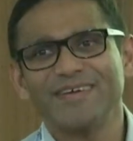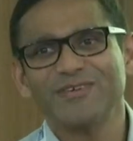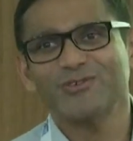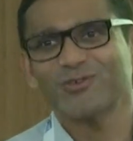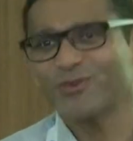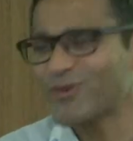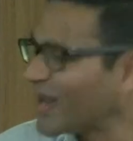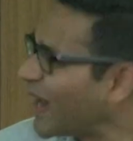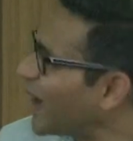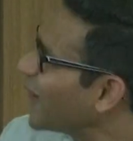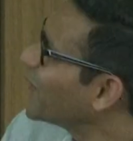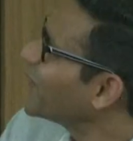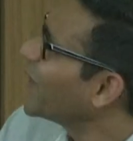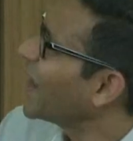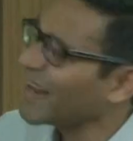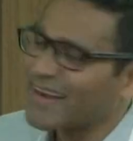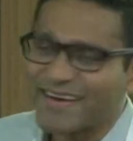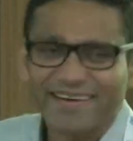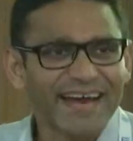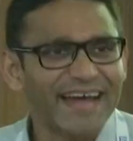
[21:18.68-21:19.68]
so now
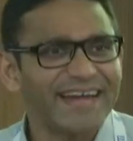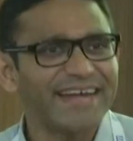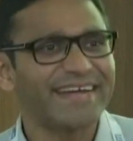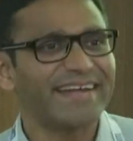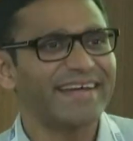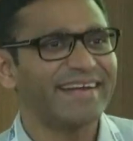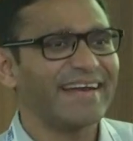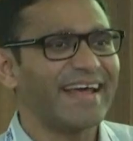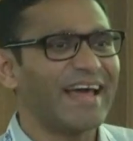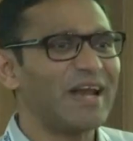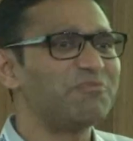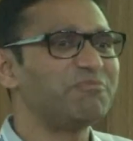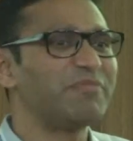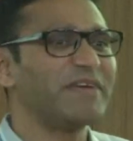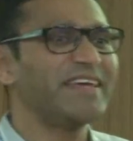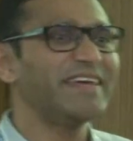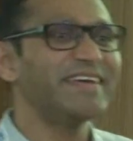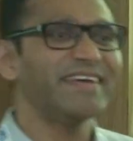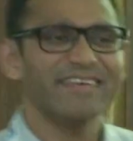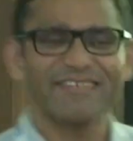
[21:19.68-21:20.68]
I'll write an
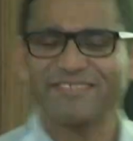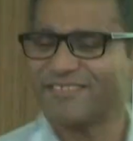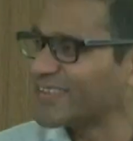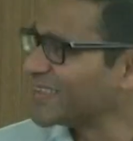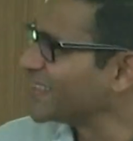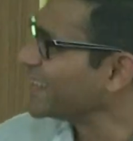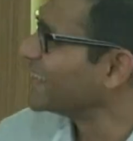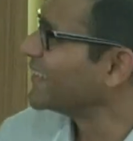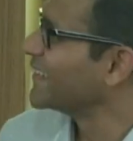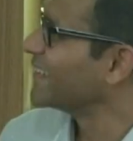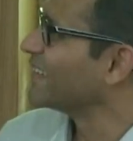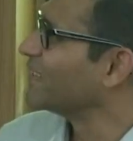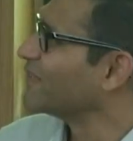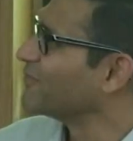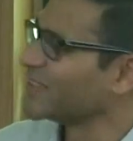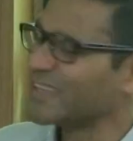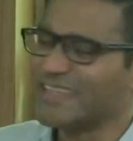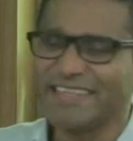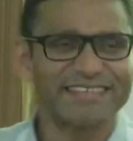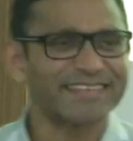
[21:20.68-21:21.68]
LP with
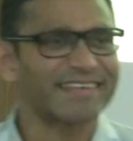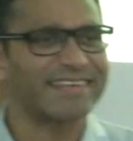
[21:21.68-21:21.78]
these